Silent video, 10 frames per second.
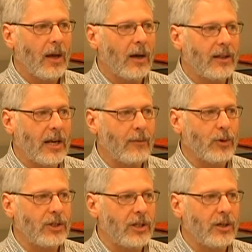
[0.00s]
That
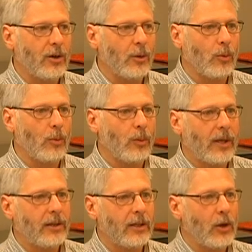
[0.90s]
every year
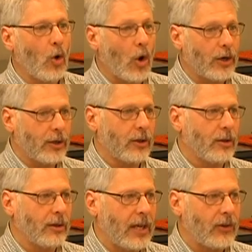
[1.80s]
when the auditor